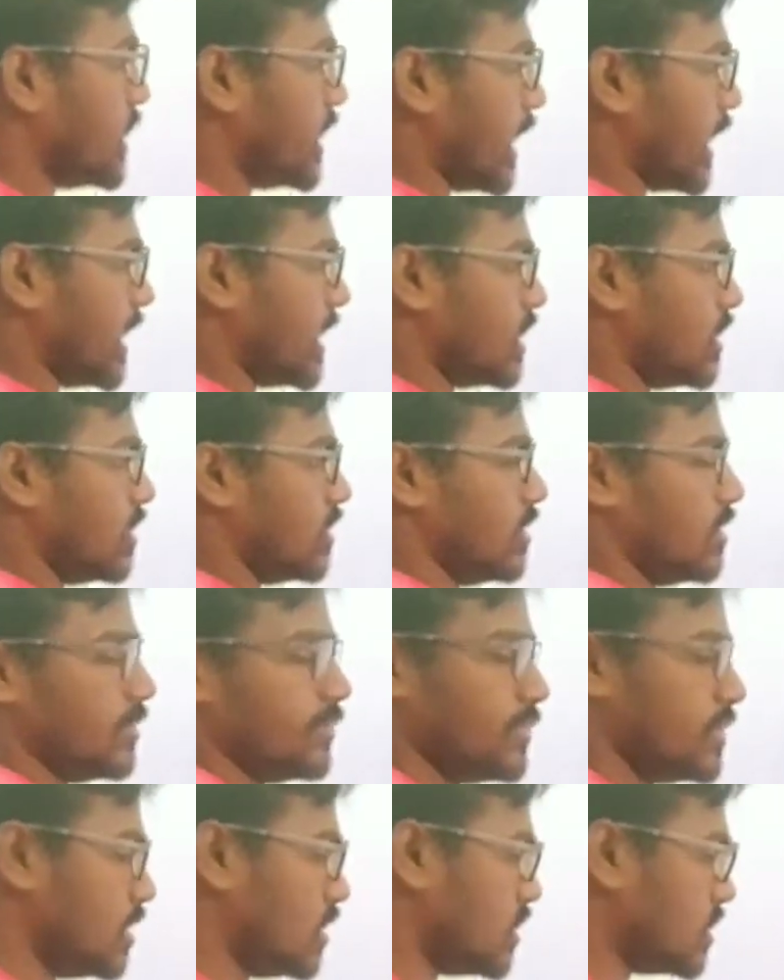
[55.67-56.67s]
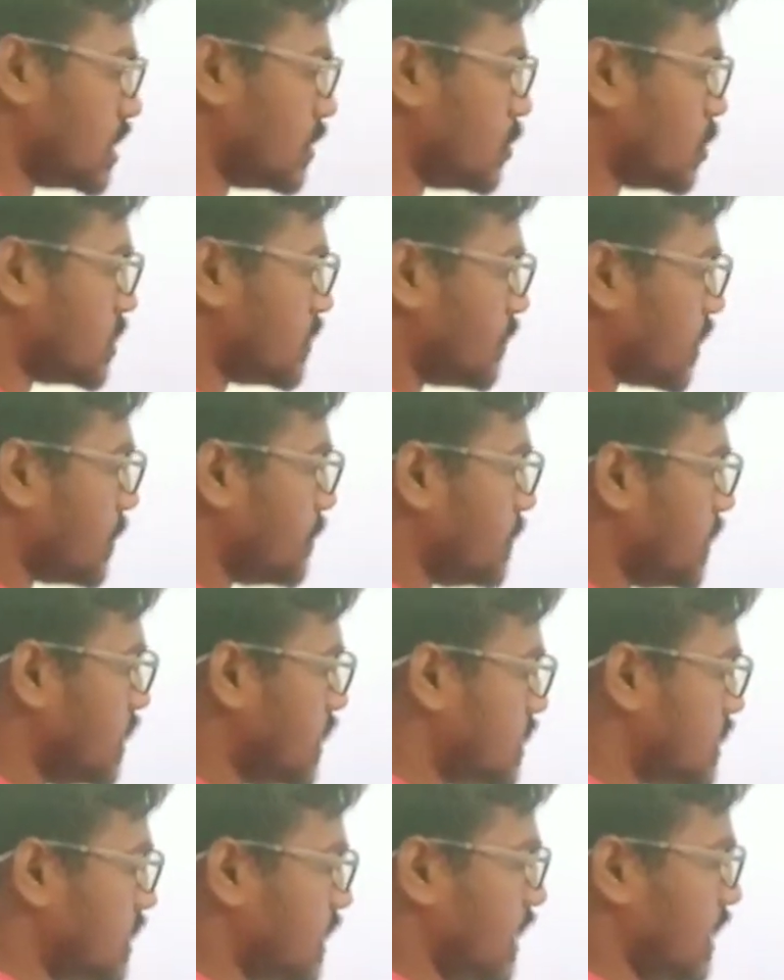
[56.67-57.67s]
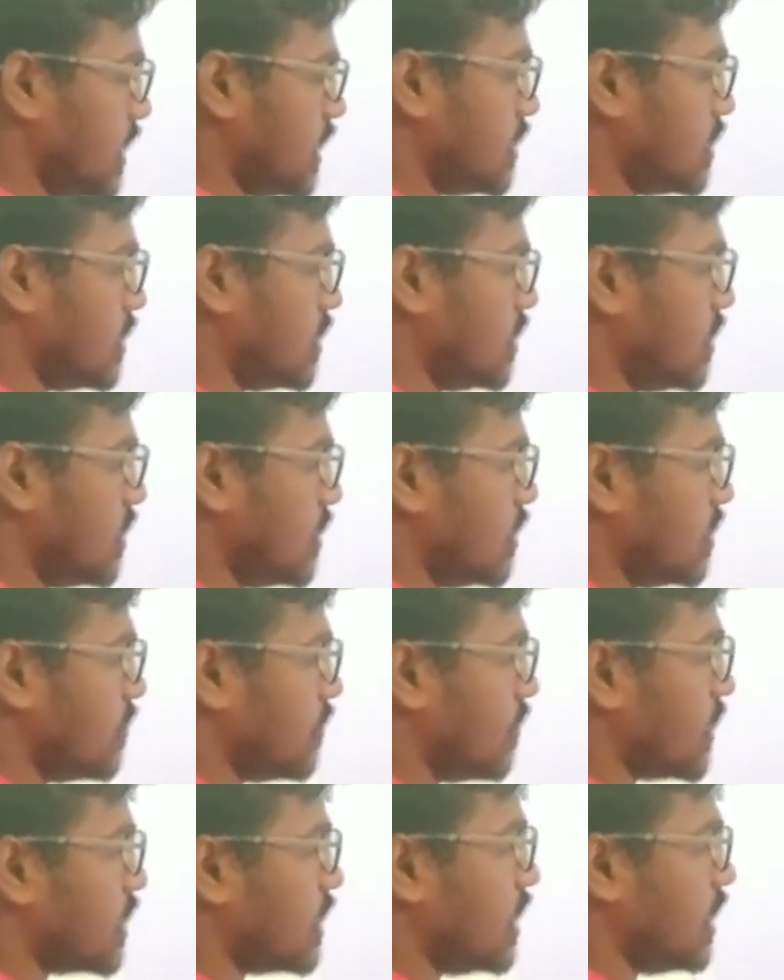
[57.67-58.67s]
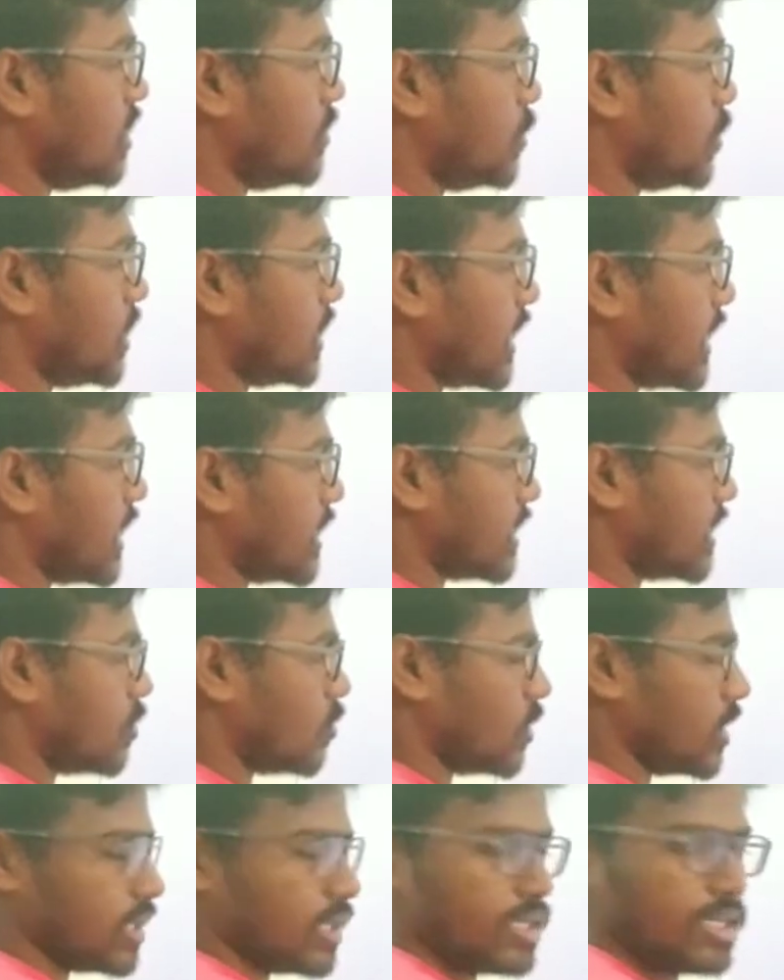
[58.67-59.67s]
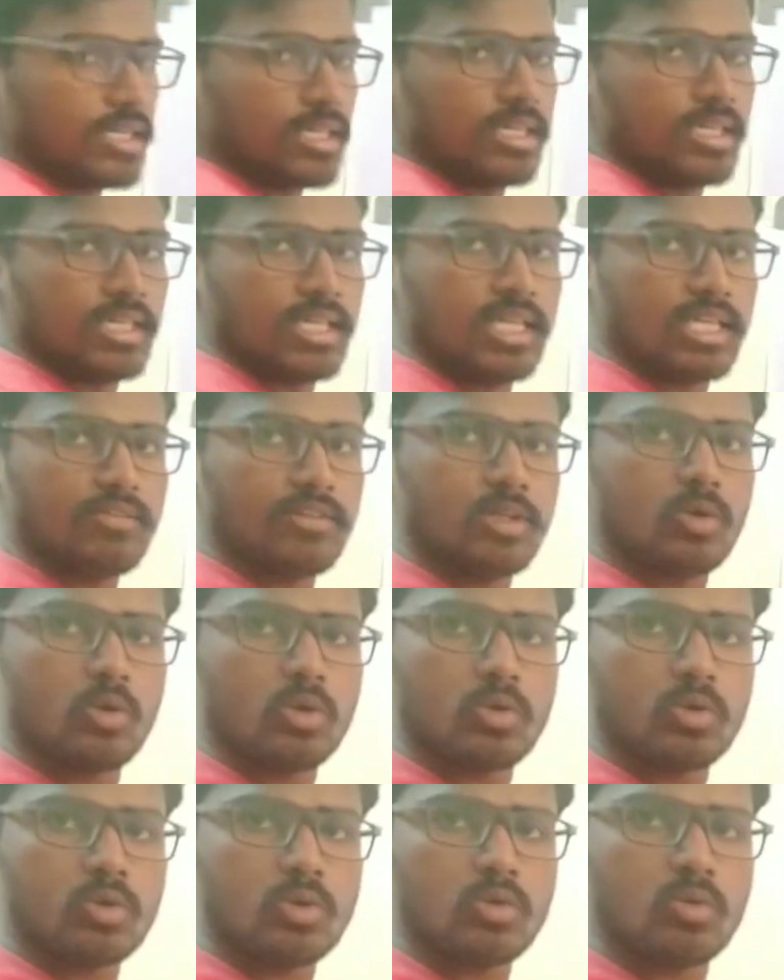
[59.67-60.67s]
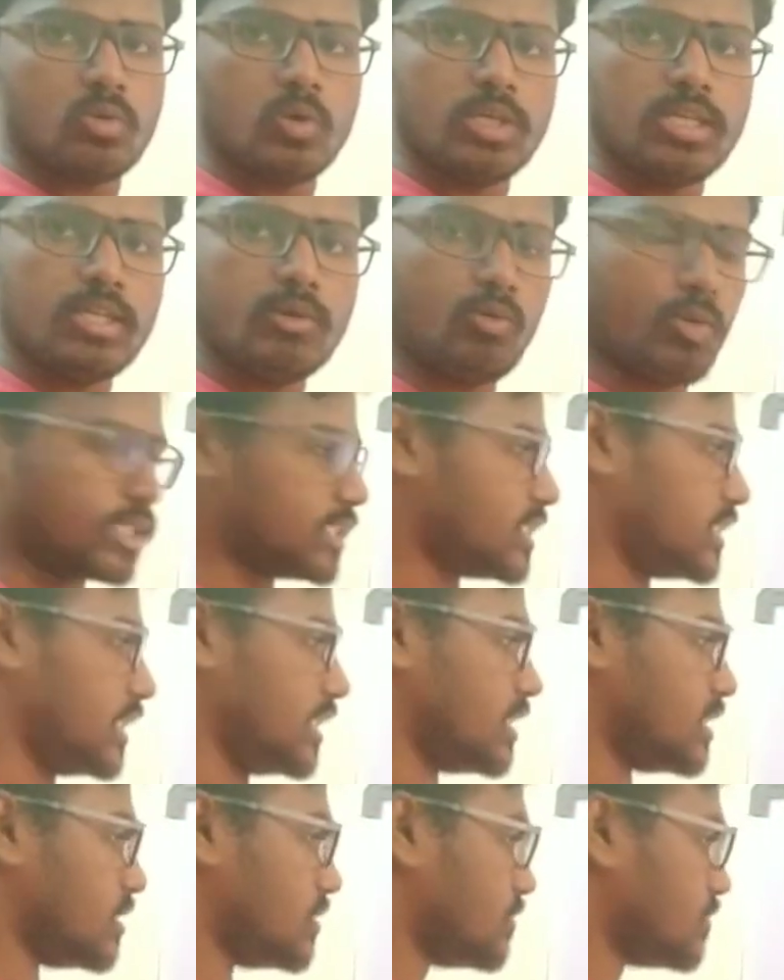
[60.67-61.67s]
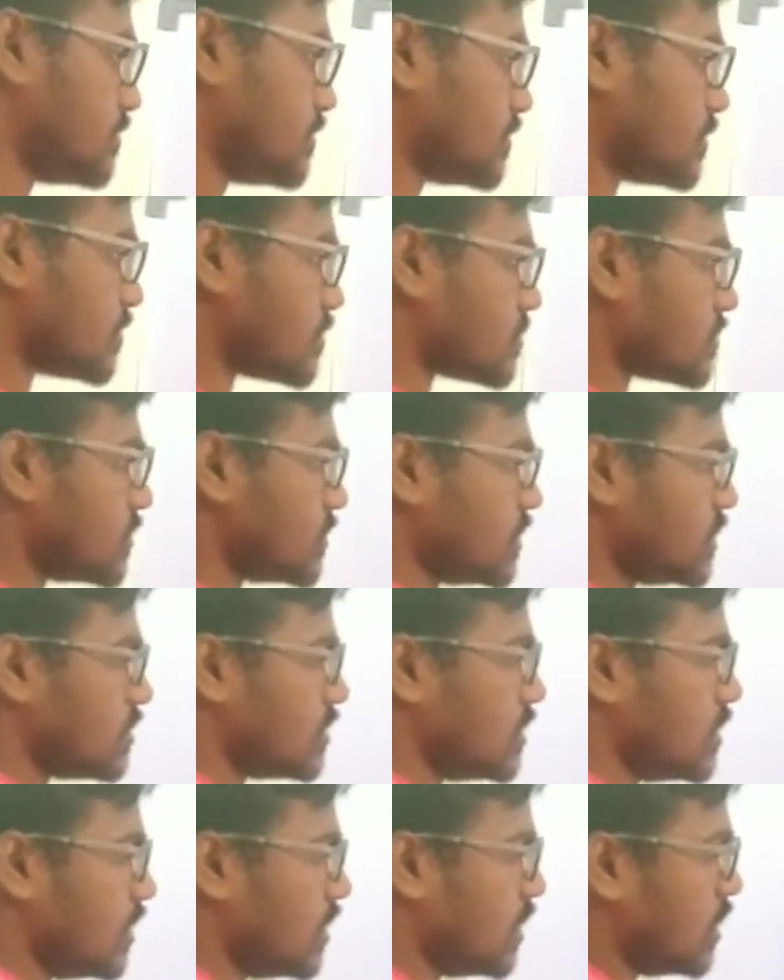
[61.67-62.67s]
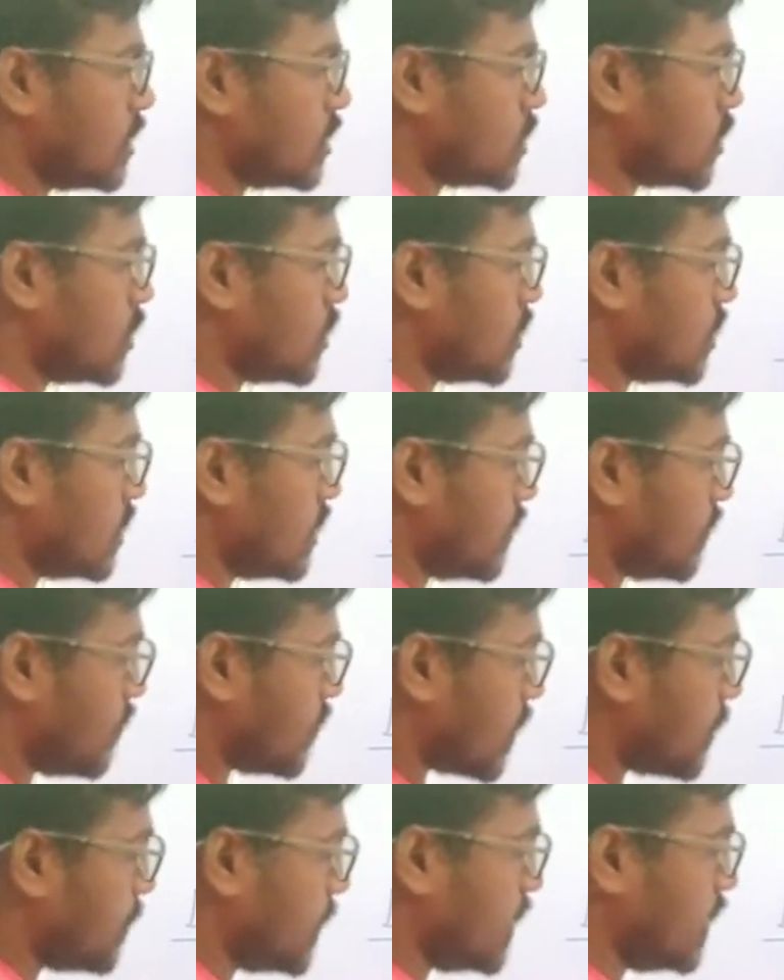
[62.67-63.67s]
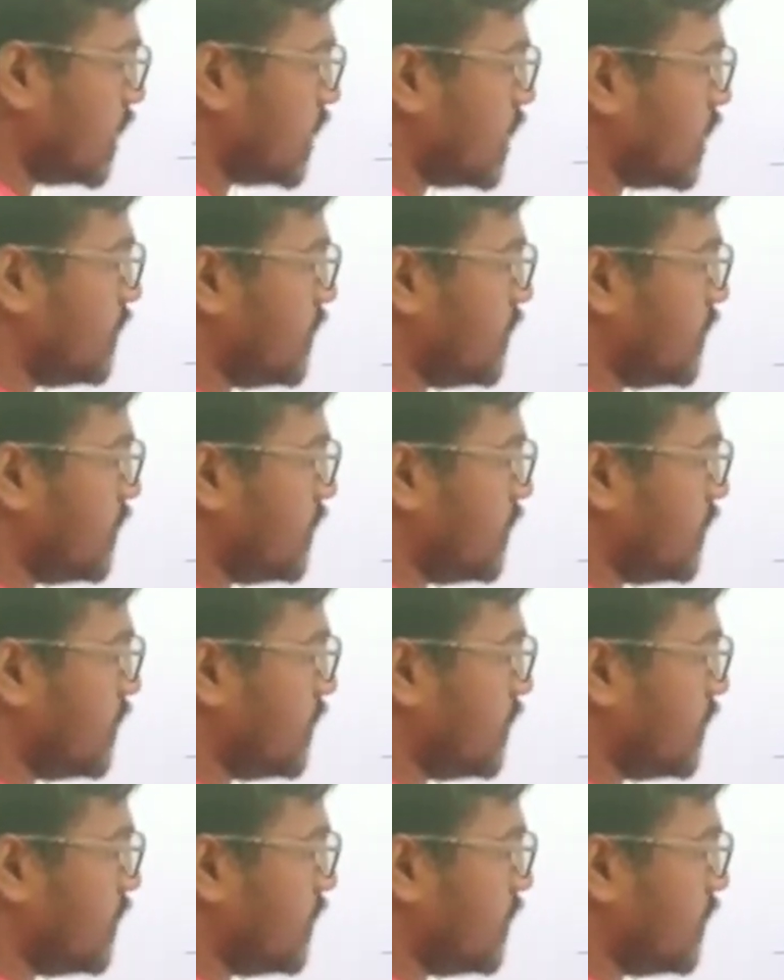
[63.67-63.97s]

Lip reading: character, suppose from this state, for the input character 1, it will go to only one state. So from here if